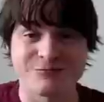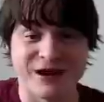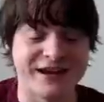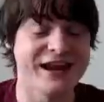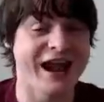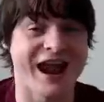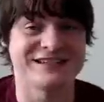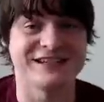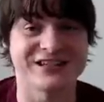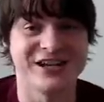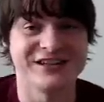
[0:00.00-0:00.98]
when, as
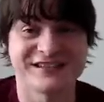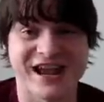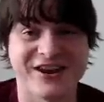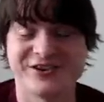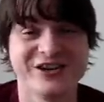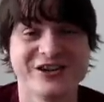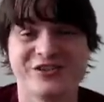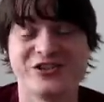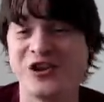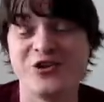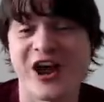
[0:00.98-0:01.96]
it turns out,
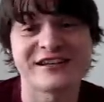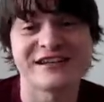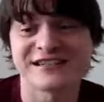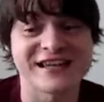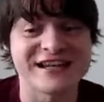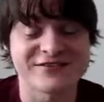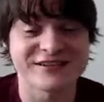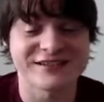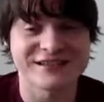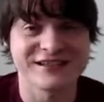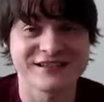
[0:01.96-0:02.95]
United States
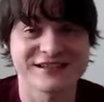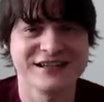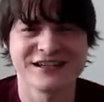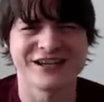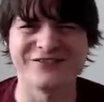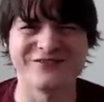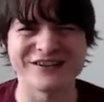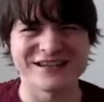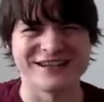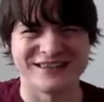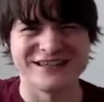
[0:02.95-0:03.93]
visitors can
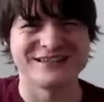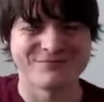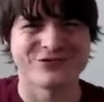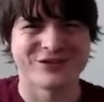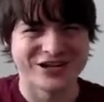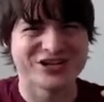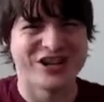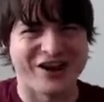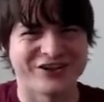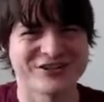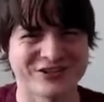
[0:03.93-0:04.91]
visit these British
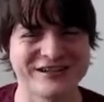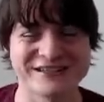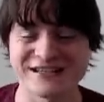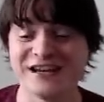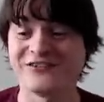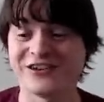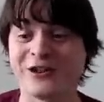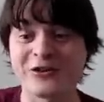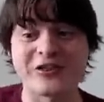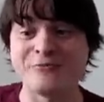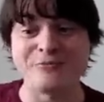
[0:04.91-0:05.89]
territories for
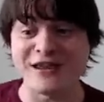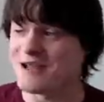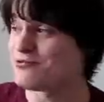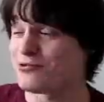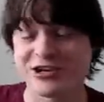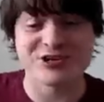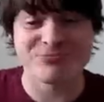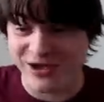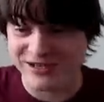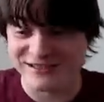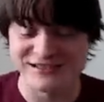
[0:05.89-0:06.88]
longer than me, a British
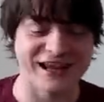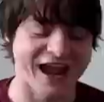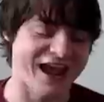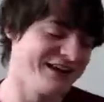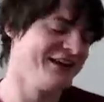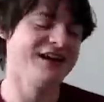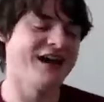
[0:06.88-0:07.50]
person, can.